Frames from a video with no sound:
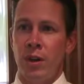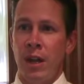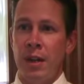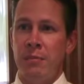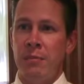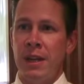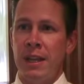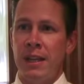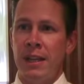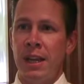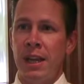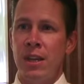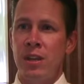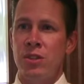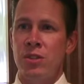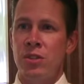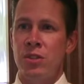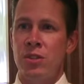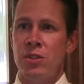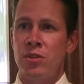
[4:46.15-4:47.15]
on
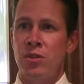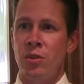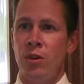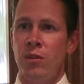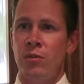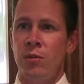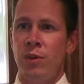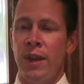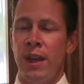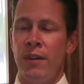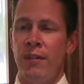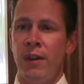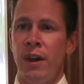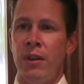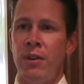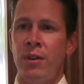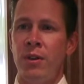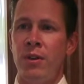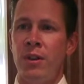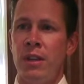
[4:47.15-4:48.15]
medications or if we have
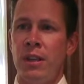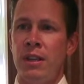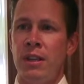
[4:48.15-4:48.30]
other